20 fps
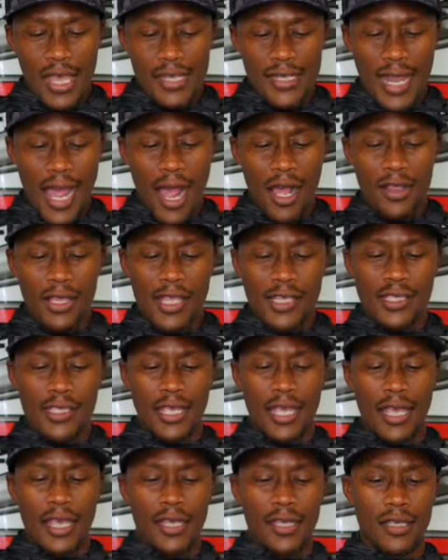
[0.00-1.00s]
Now let's
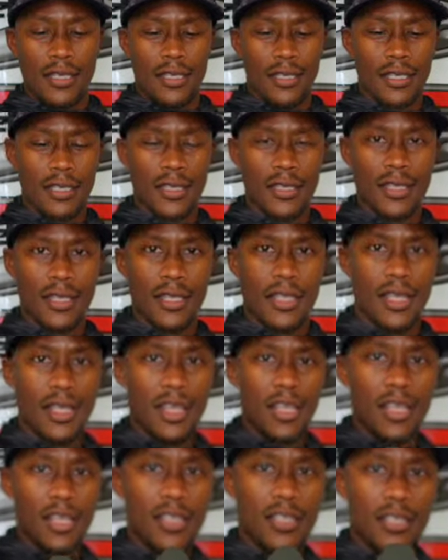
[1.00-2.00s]
get
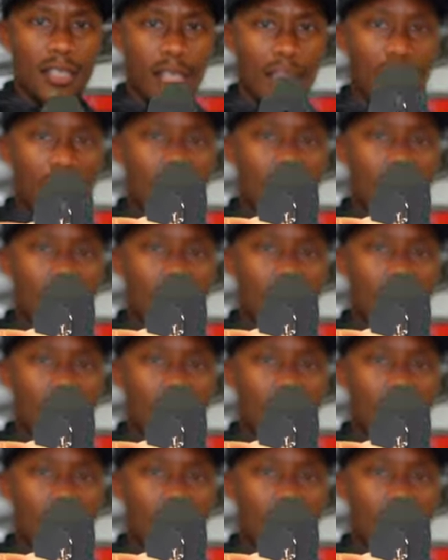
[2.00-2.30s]
to